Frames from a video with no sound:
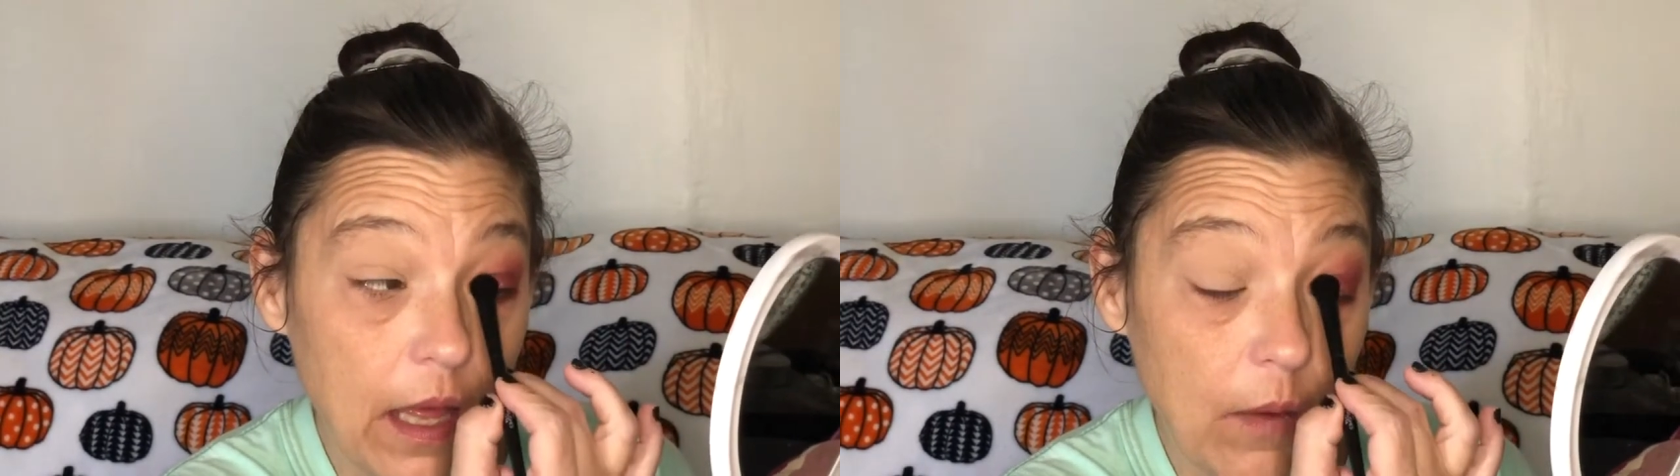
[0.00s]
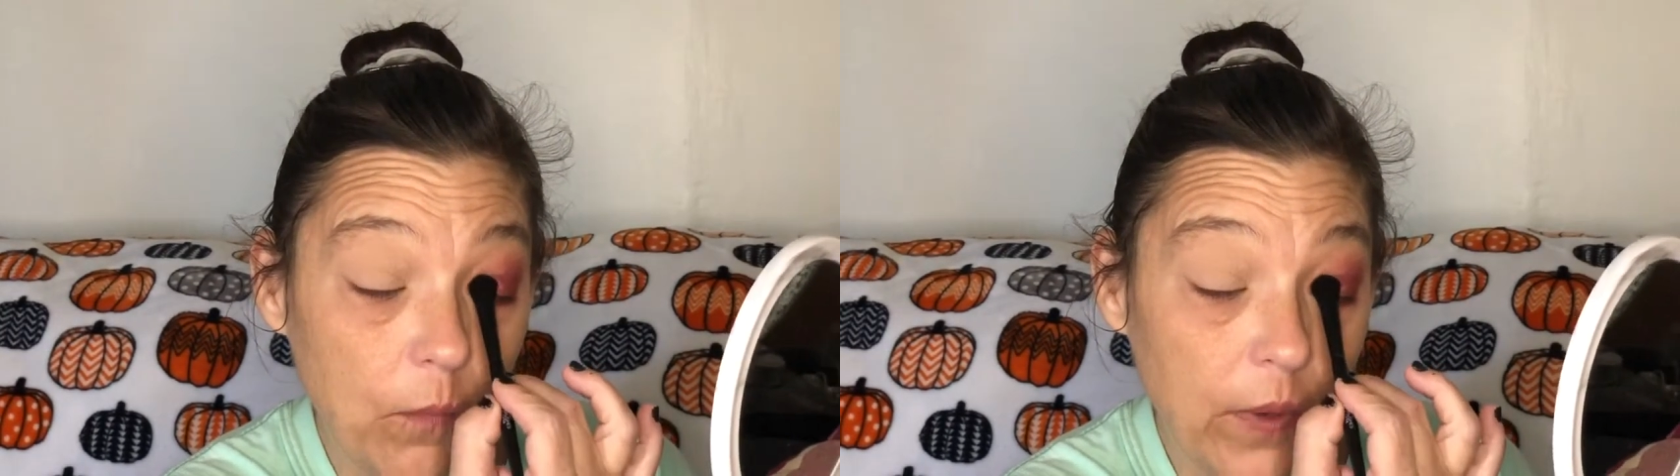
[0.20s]

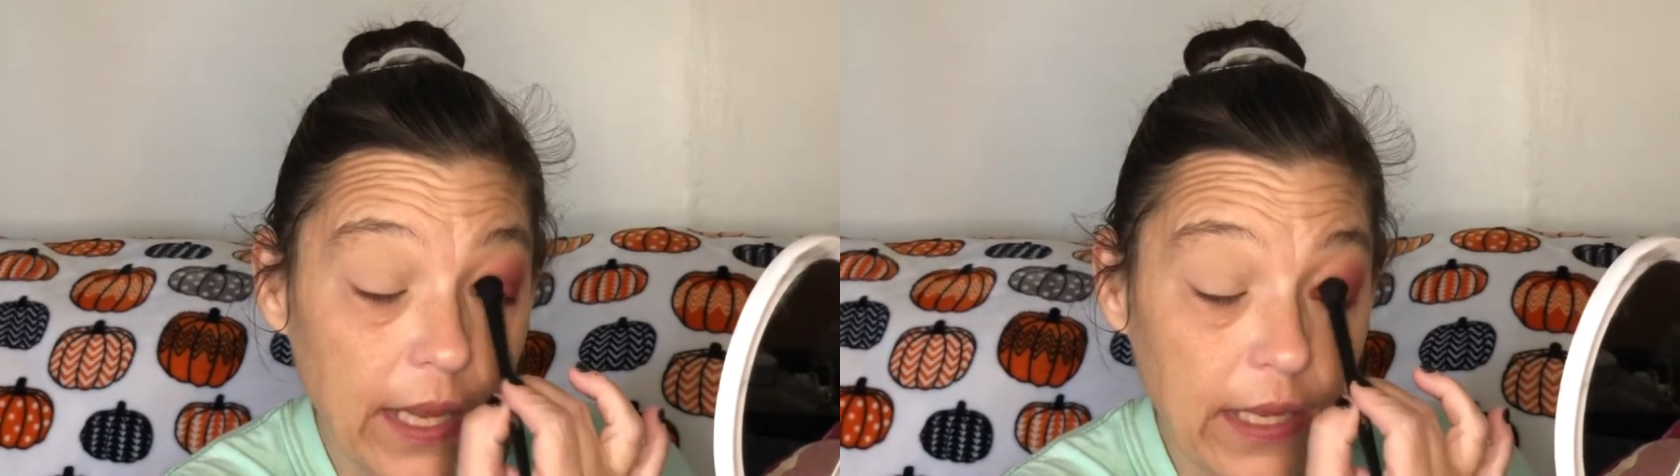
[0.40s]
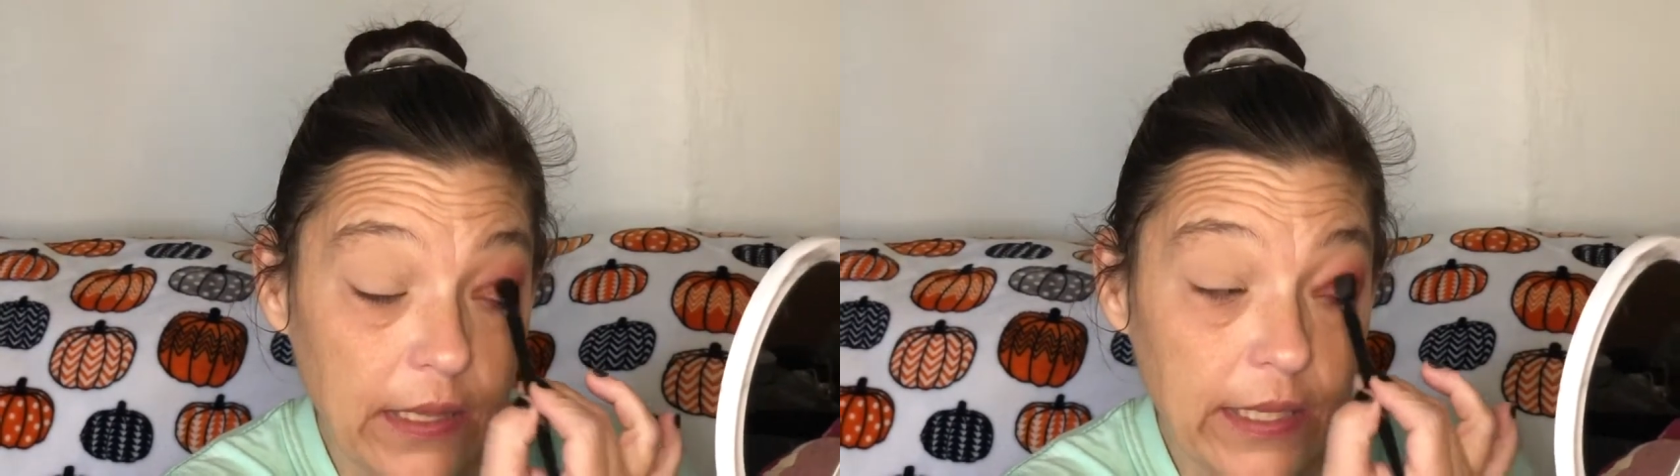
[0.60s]
when I
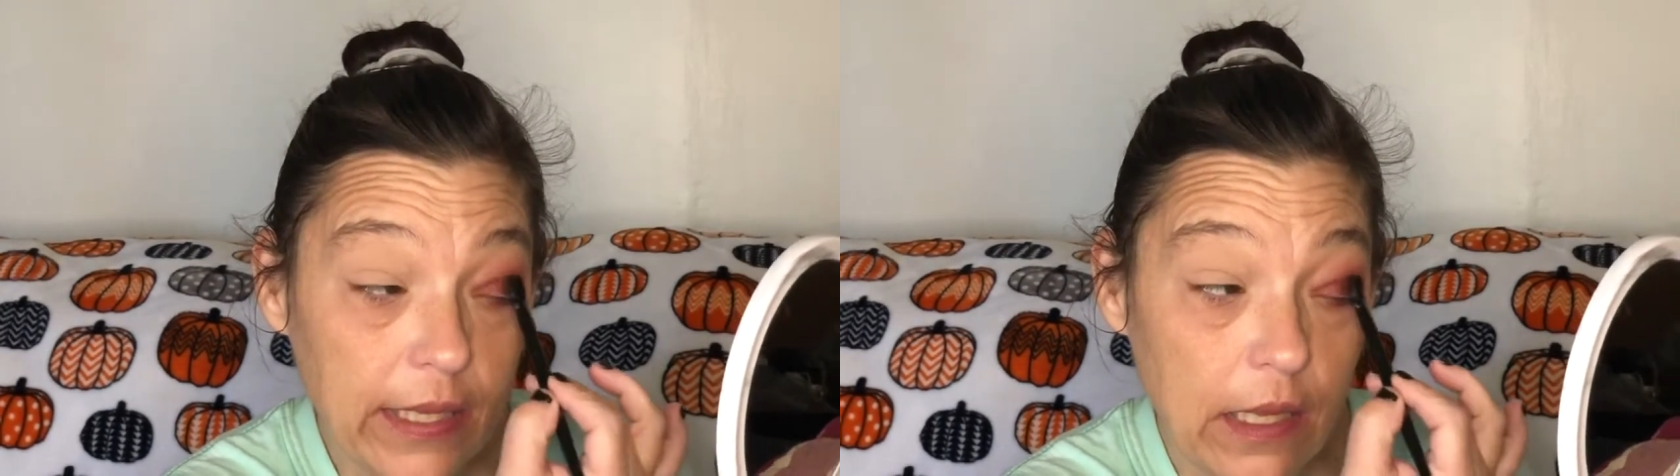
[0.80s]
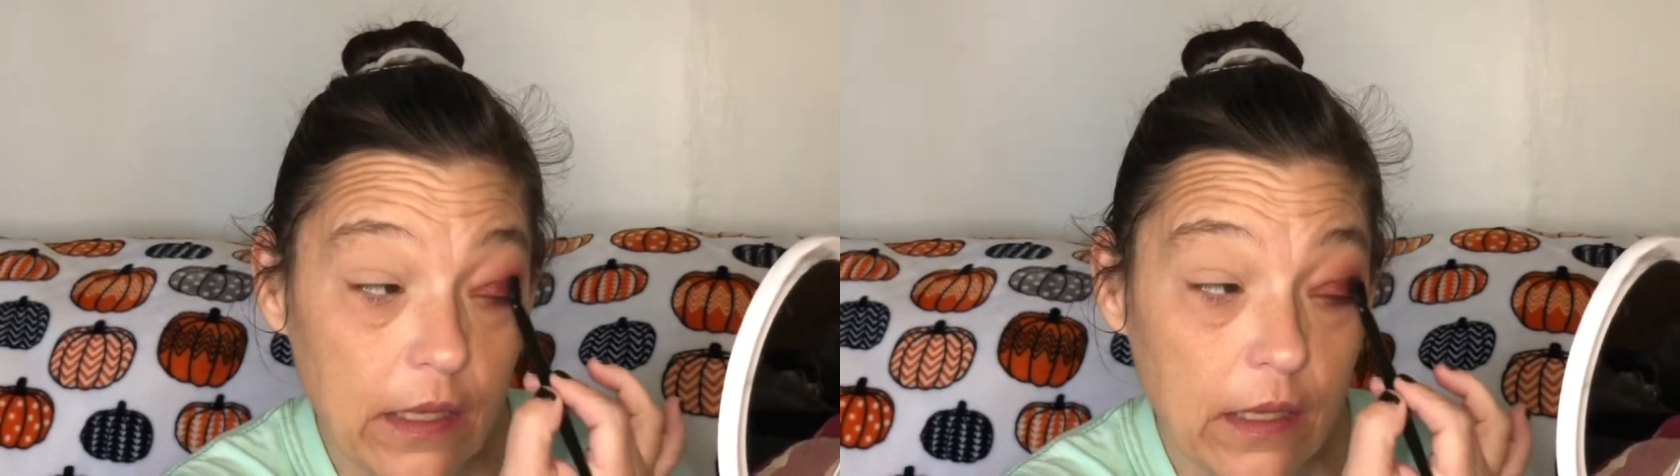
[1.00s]

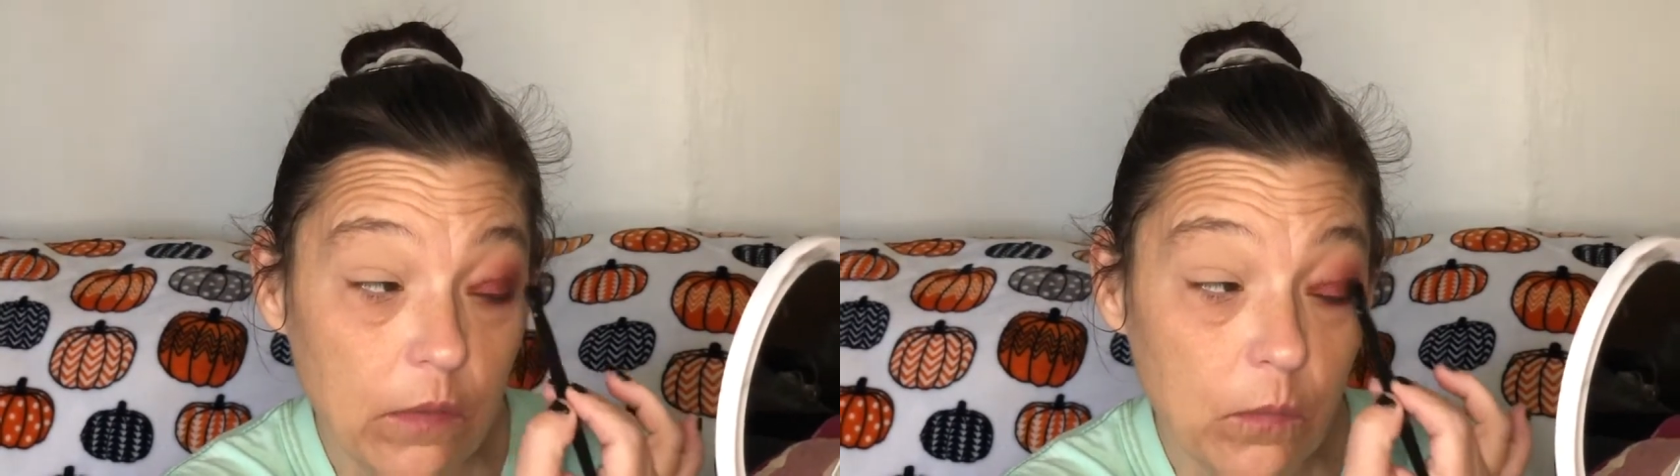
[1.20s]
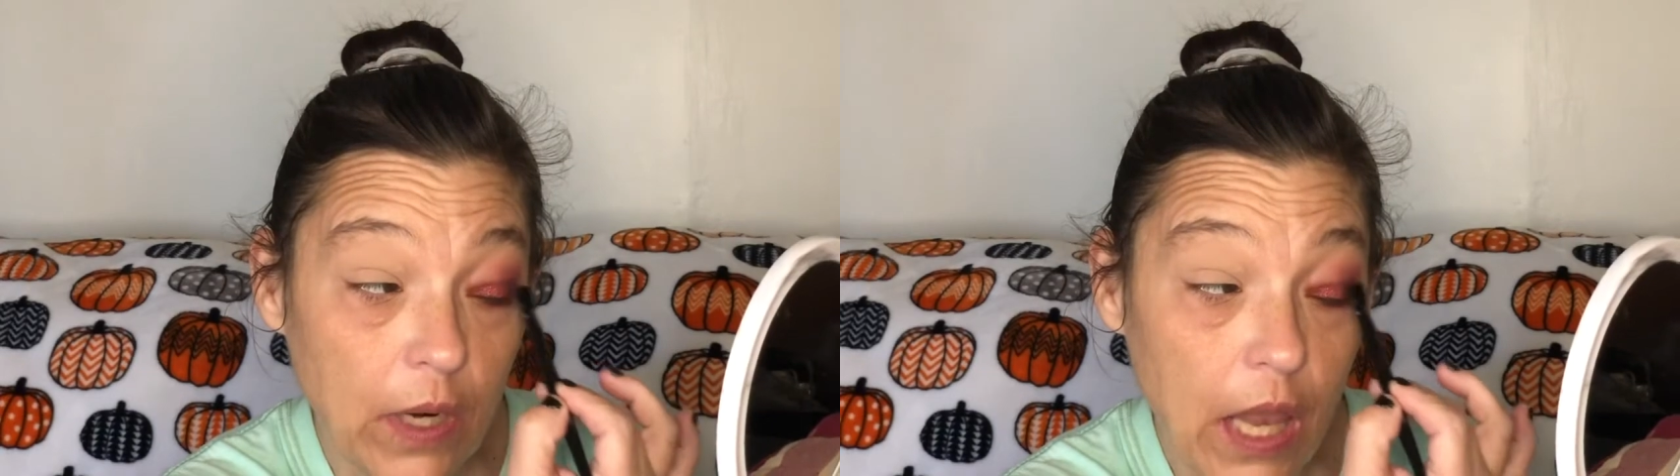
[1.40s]

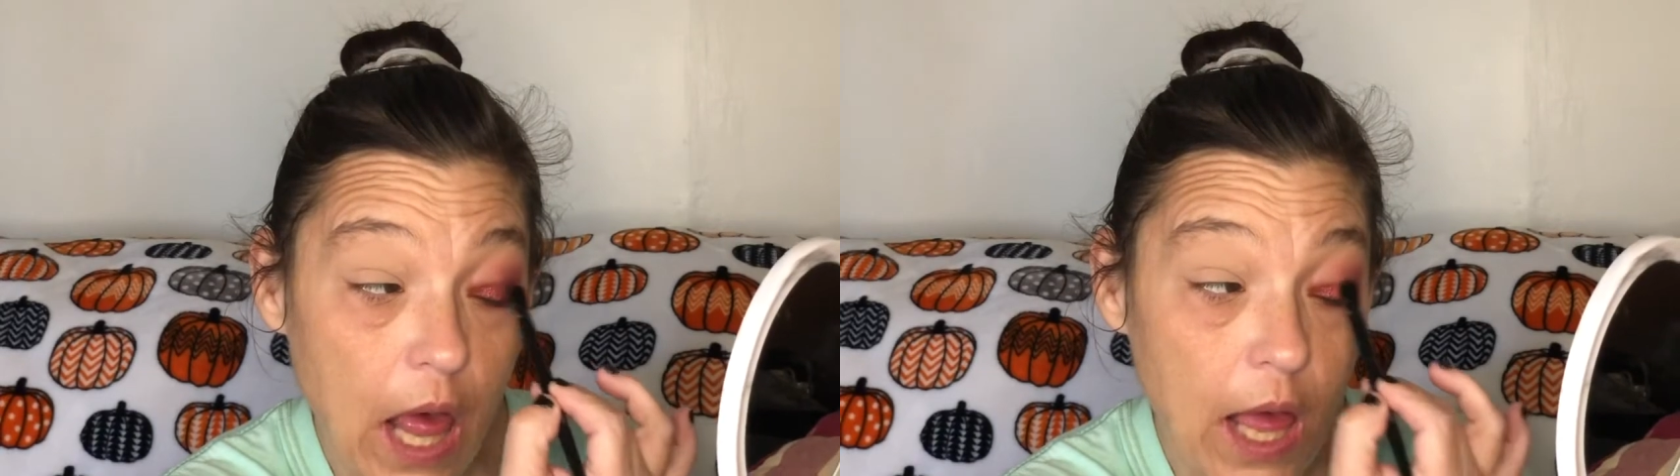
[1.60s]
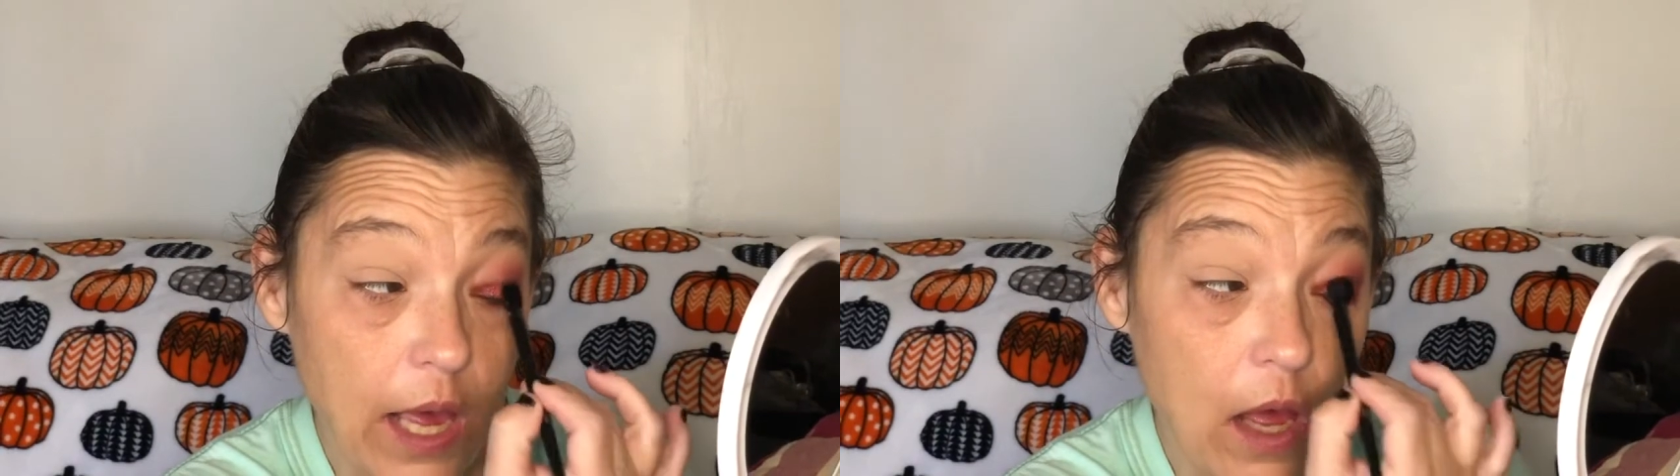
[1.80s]

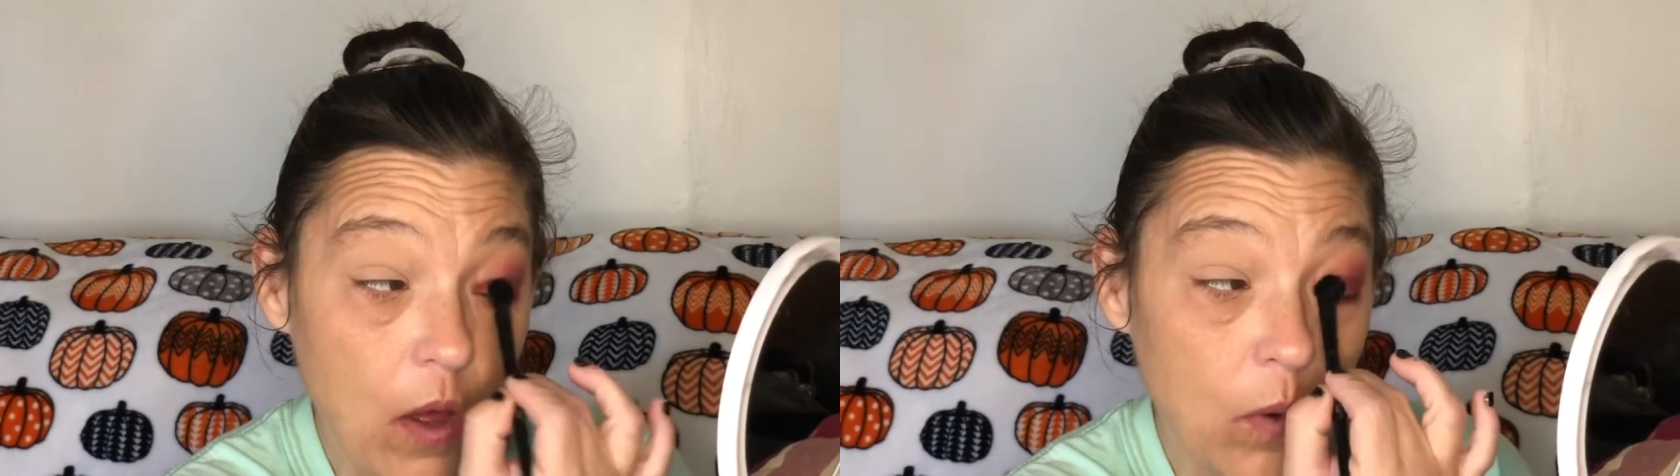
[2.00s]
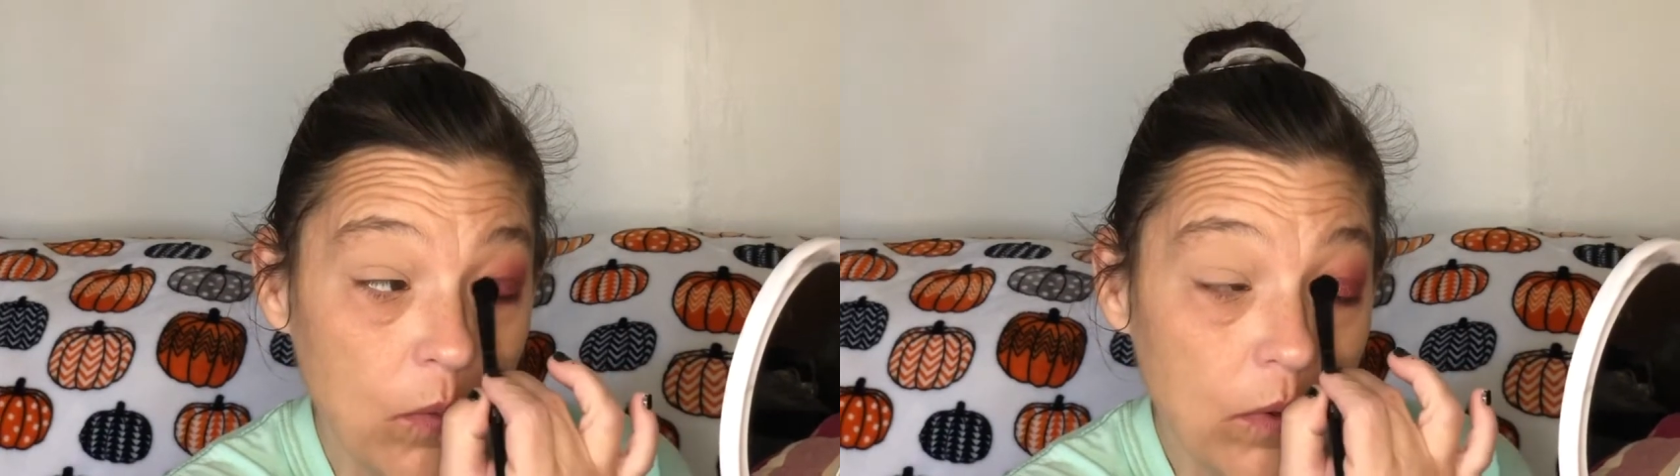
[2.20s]
log
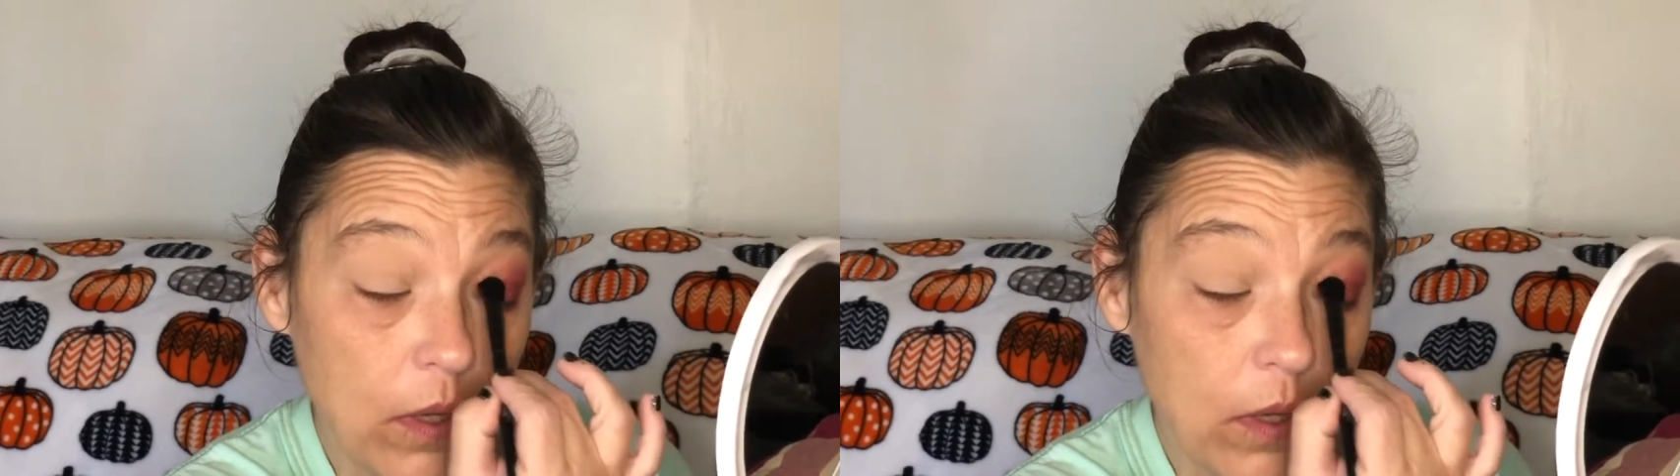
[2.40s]
on,